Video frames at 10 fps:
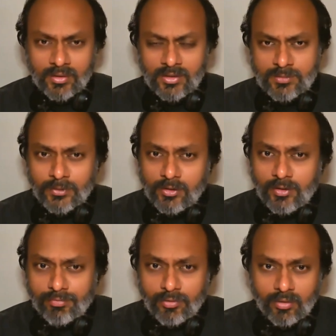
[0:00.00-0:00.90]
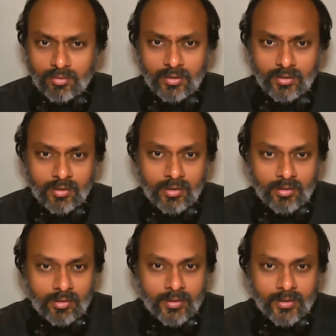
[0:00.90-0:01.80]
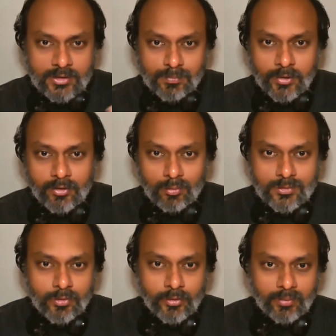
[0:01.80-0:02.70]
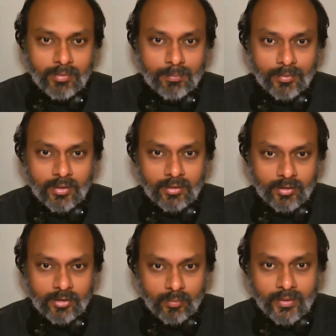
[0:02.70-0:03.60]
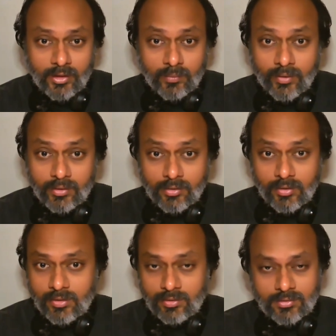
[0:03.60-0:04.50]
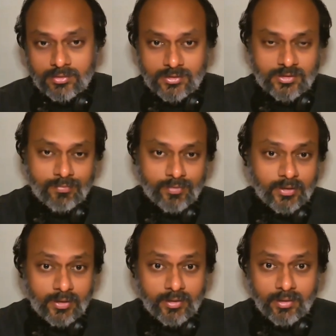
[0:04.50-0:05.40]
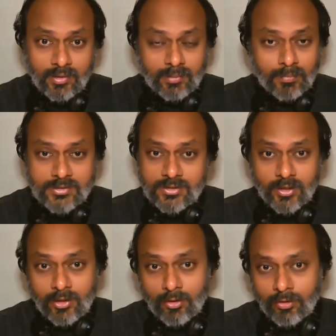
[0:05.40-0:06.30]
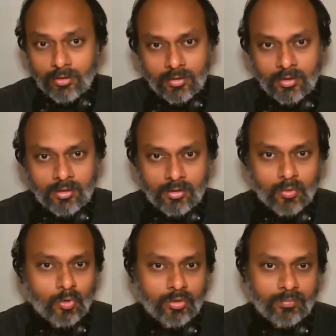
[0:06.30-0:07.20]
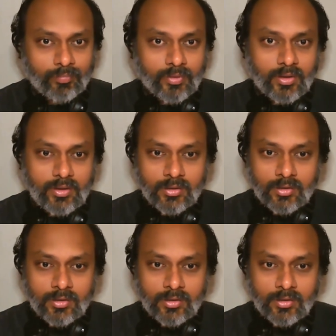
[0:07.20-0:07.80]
especially if you're like an aspirant who's going to be appearing in 2023. This is definitely a must try on your own, right?